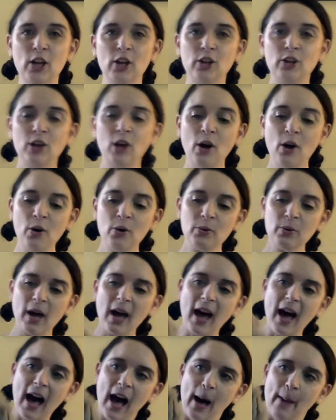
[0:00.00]
Go
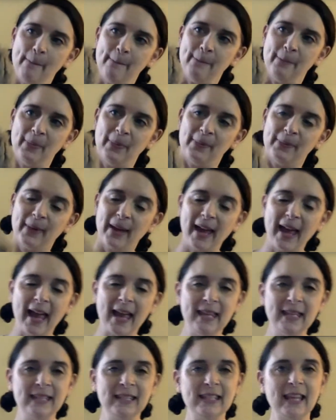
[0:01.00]
up
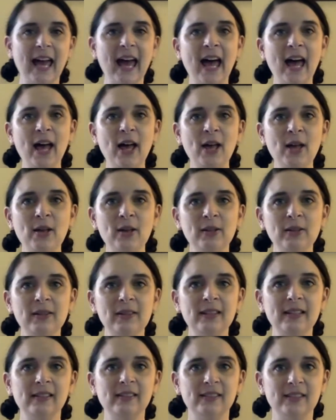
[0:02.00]
and down
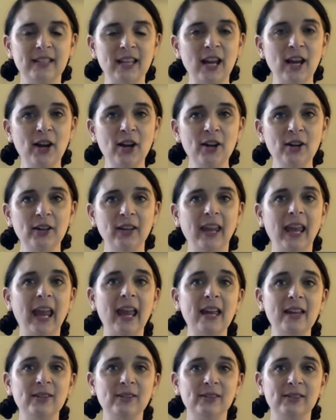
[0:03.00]
the
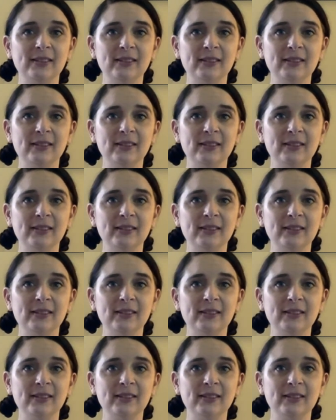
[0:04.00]
staircase.